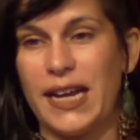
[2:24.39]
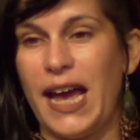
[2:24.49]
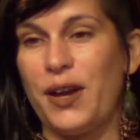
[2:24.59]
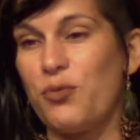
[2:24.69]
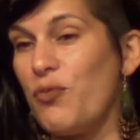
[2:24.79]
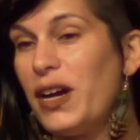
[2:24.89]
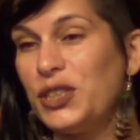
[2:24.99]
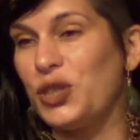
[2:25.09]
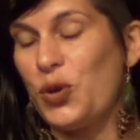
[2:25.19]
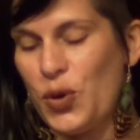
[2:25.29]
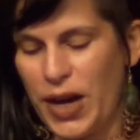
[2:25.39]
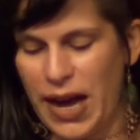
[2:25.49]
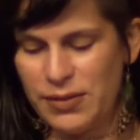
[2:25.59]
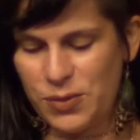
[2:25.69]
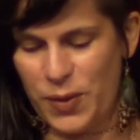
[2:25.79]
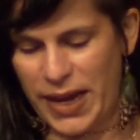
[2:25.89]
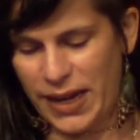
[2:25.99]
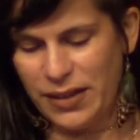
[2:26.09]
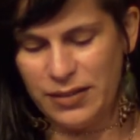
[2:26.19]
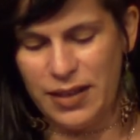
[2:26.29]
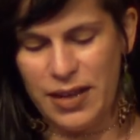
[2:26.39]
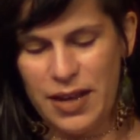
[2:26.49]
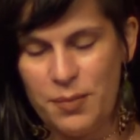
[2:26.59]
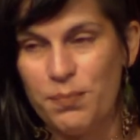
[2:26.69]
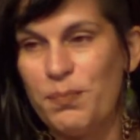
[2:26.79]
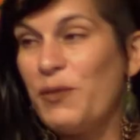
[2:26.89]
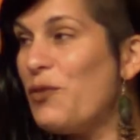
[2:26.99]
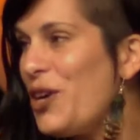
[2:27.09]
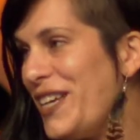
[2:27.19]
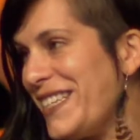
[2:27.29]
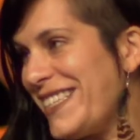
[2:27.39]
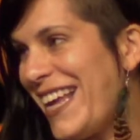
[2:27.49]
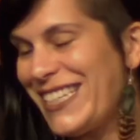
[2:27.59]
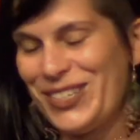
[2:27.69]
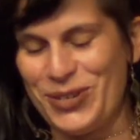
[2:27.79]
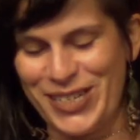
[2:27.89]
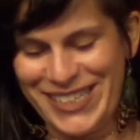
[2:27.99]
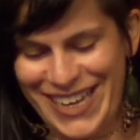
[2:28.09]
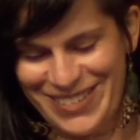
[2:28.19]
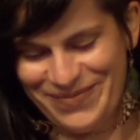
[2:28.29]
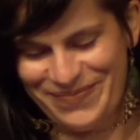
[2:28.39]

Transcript: and had a rushed courthouse wedding before his next court date.